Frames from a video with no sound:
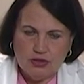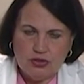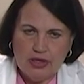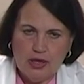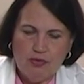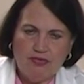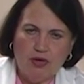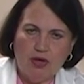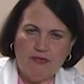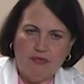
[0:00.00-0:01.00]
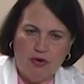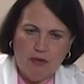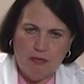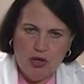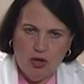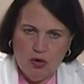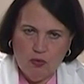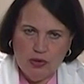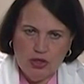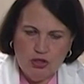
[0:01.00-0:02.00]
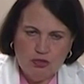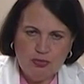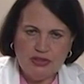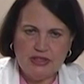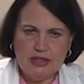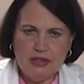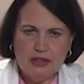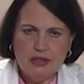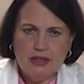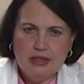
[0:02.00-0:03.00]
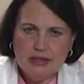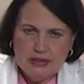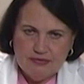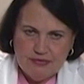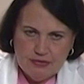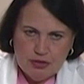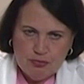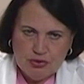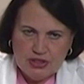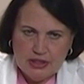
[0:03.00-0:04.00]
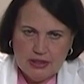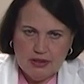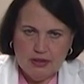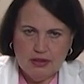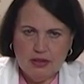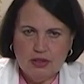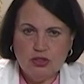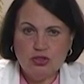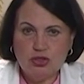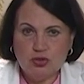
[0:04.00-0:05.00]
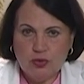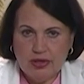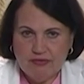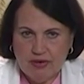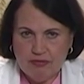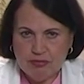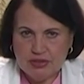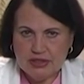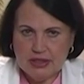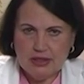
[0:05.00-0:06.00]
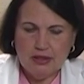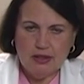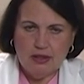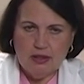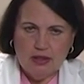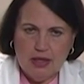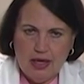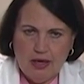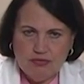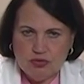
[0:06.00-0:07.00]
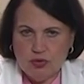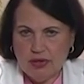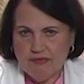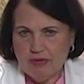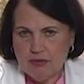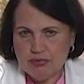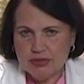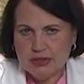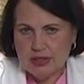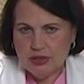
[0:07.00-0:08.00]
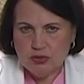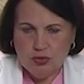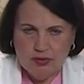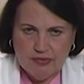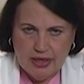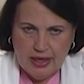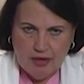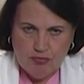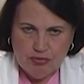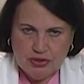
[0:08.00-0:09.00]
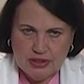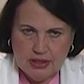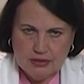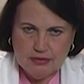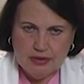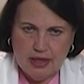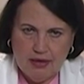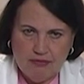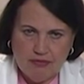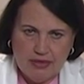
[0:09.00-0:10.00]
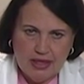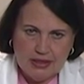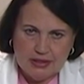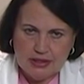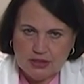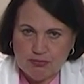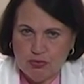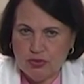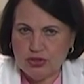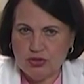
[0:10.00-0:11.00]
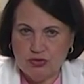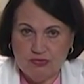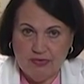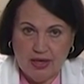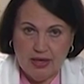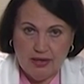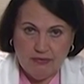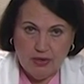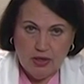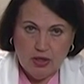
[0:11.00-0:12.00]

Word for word: So now we've gone from one hundred percent to fifty percent to twenty-five percent, half of twenty-five percent, twelve point five percent, half of that is six point two five,